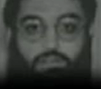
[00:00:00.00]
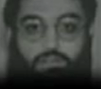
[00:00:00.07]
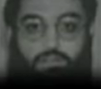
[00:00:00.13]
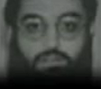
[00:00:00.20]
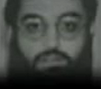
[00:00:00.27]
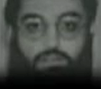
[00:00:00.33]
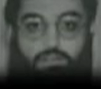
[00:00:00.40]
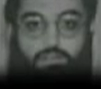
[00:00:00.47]

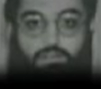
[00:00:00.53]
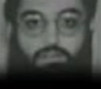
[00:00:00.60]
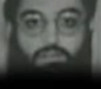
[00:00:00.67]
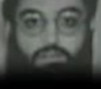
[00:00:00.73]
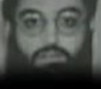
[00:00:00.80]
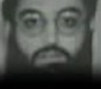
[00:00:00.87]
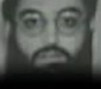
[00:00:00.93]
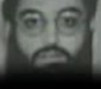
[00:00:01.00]

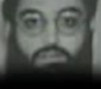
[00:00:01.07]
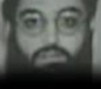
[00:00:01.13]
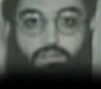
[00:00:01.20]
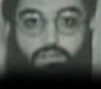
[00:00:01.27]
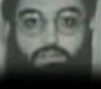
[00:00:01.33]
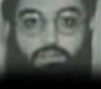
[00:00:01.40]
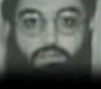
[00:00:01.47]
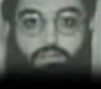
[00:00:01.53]

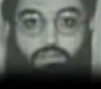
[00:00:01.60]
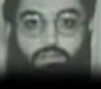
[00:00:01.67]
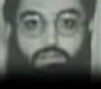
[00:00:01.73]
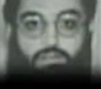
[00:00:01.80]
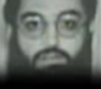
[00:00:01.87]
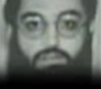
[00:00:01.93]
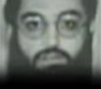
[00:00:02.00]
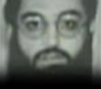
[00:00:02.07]

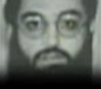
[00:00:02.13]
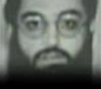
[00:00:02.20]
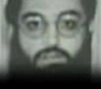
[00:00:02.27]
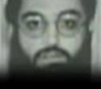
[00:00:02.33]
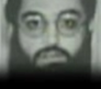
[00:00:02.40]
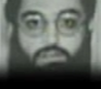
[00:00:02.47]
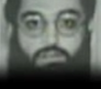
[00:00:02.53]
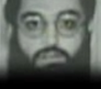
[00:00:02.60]

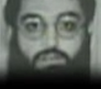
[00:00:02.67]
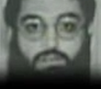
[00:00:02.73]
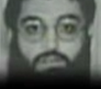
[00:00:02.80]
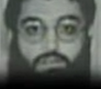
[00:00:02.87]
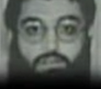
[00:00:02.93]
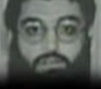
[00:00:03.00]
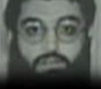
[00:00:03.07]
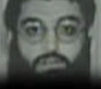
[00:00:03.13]

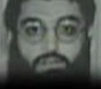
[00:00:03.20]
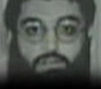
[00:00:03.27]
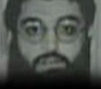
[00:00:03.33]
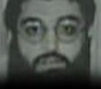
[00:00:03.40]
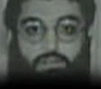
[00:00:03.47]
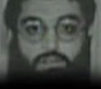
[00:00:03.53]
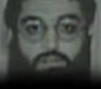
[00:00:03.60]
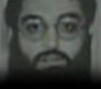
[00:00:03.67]

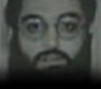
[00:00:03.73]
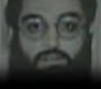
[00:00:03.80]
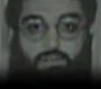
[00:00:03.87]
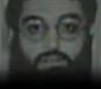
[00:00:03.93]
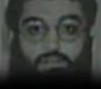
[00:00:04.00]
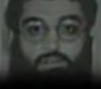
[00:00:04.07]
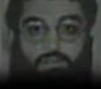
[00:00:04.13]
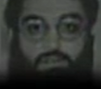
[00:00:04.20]

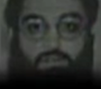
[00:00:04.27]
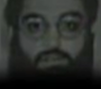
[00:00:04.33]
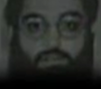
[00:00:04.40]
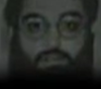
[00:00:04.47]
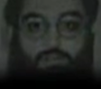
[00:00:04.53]
Nobody speaks.